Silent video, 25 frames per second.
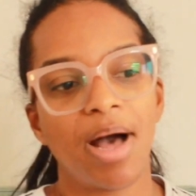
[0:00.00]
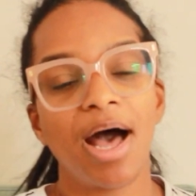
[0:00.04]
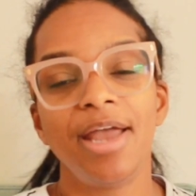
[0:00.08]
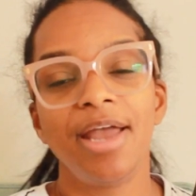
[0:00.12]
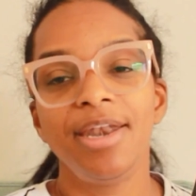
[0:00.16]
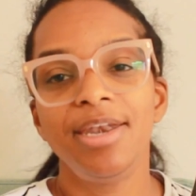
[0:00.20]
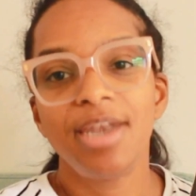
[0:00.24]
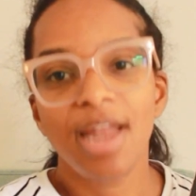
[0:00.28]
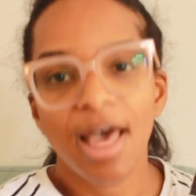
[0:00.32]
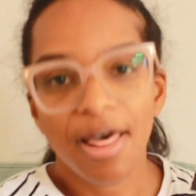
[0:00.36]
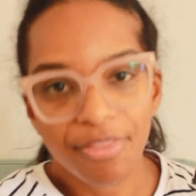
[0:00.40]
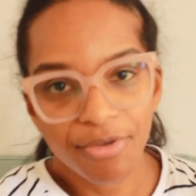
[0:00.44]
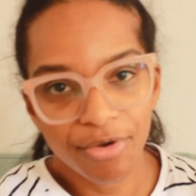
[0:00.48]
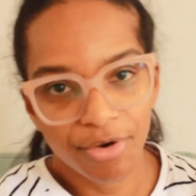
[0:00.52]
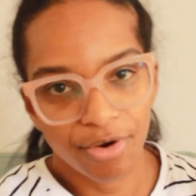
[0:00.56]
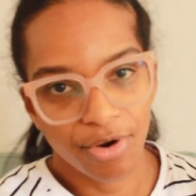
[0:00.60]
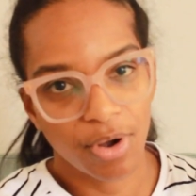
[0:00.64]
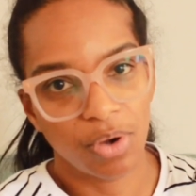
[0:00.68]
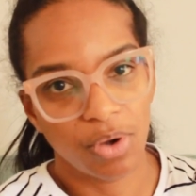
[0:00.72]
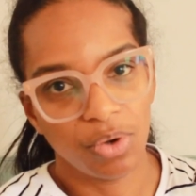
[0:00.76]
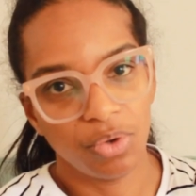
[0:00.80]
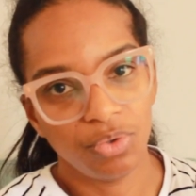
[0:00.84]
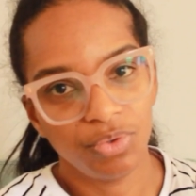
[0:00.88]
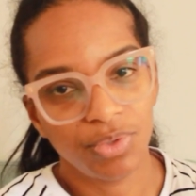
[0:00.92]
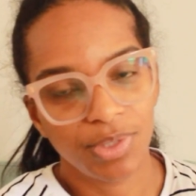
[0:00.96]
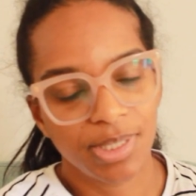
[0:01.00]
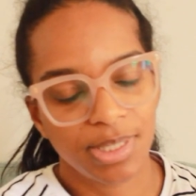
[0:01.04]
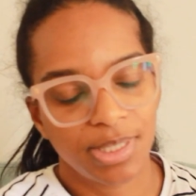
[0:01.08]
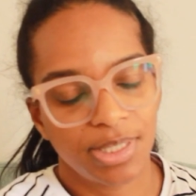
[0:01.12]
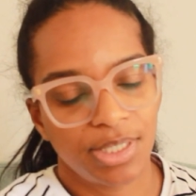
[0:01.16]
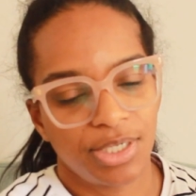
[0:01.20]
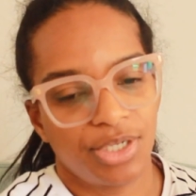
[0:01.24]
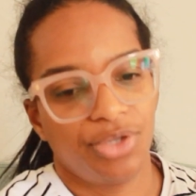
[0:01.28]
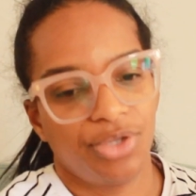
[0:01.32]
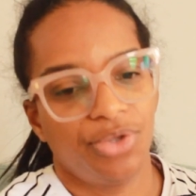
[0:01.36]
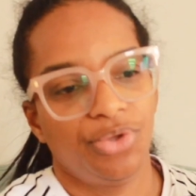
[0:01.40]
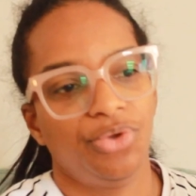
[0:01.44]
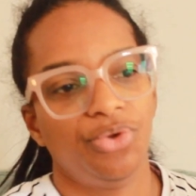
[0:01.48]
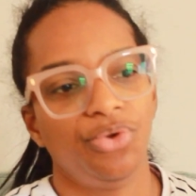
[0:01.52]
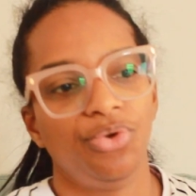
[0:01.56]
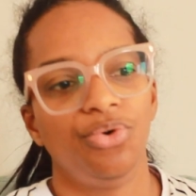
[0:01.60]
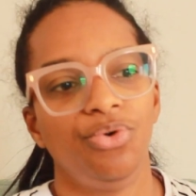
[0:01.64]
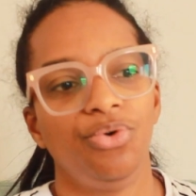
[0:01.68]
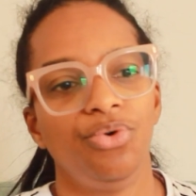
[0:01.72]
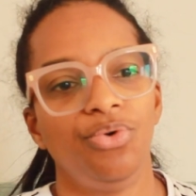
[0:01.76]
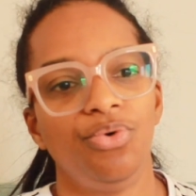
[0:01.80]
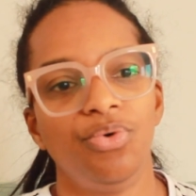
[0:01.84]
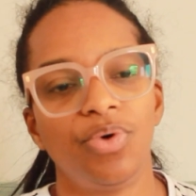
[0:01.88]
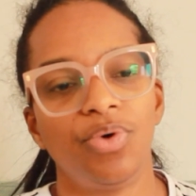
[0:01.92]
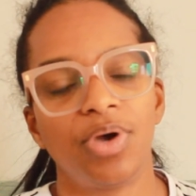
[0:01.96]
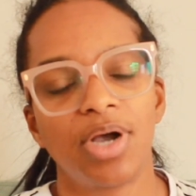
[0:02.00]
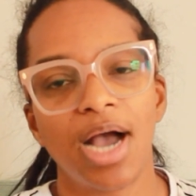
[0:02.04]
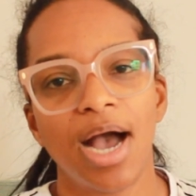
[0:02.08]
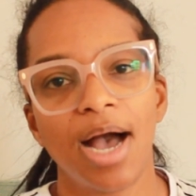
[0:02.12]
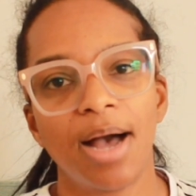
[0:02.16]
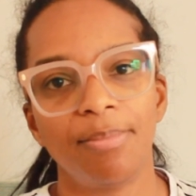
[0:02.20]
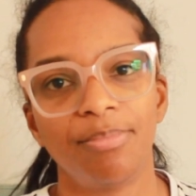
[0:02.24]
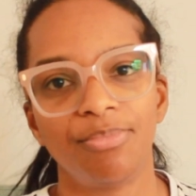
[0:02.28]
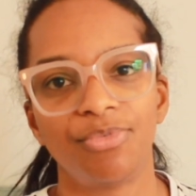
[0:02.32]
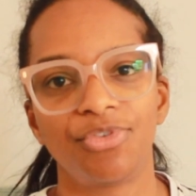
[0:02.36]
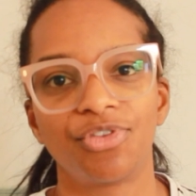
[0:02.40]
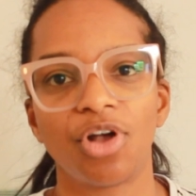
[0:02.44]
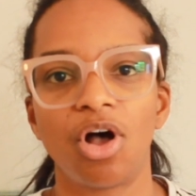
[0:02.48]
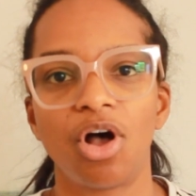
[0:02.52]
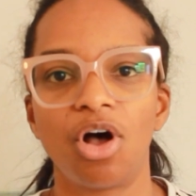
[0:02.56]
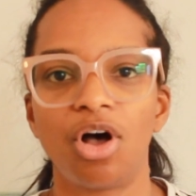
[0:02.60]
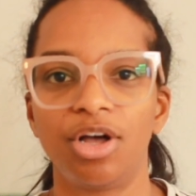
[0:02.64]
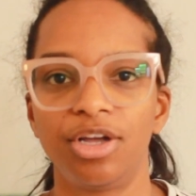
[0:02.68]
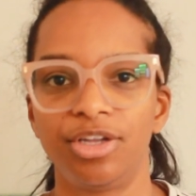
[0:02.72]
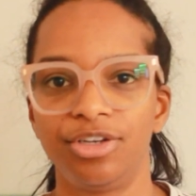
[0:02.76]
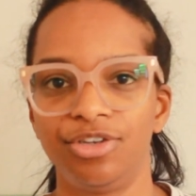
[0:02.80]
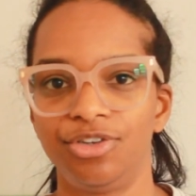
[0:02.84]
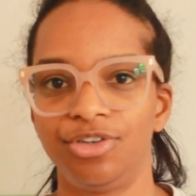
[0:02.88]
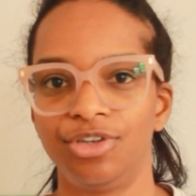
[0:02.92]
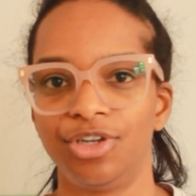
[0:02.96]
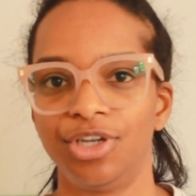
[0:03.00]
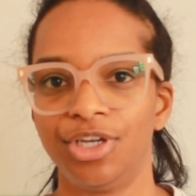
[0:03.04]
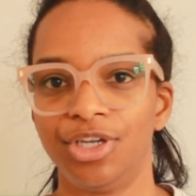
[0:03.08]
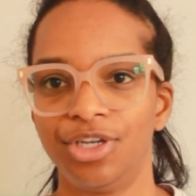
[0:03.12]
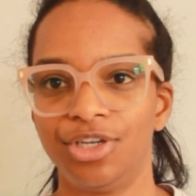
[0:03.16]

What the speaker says: another host who comes on